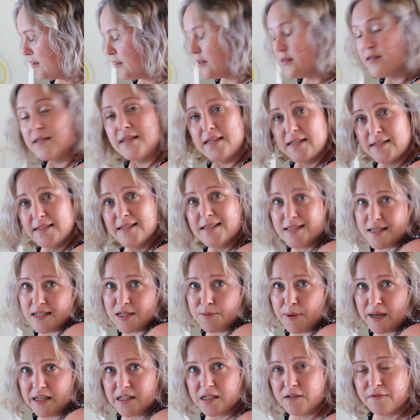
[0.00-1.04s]
So this is the
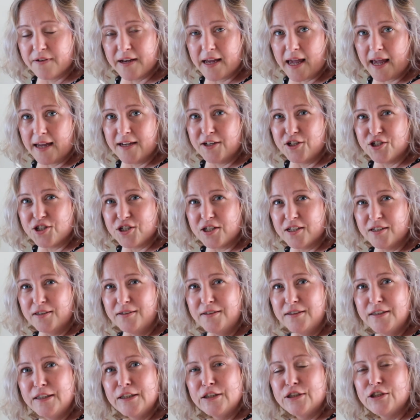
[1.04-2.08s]

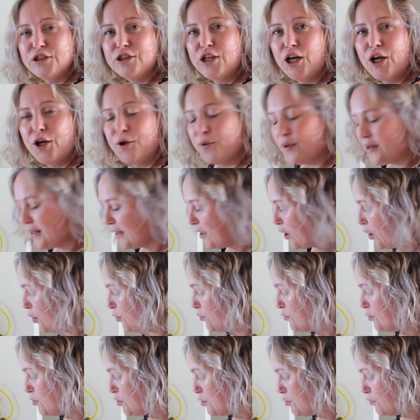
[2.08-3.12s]
specification, so it
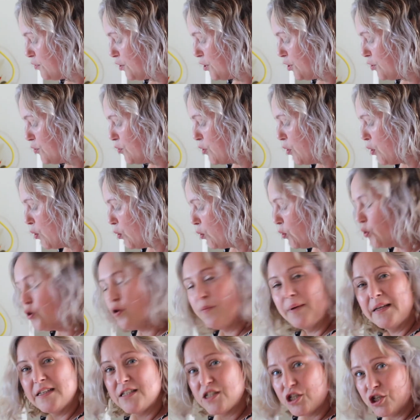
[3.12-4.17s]
goes through all the
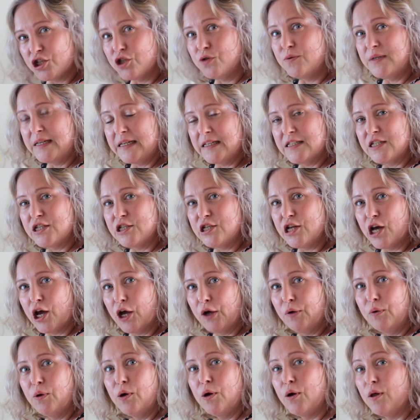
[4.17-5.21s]
bits that you need to
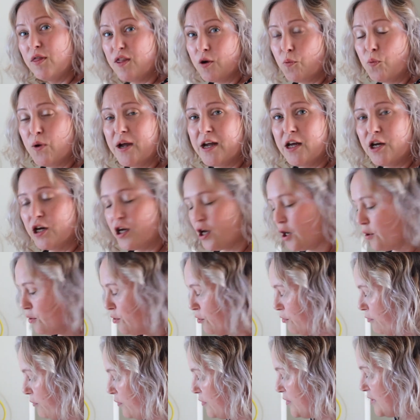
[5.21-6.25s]
know that we're going to go
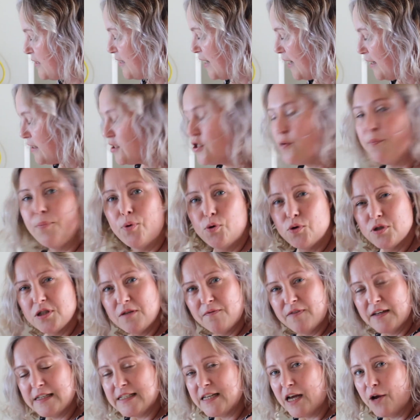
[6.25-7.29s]
through today. So pause the
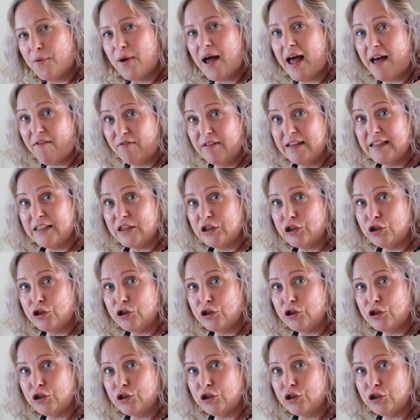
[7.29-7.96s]
video, have a little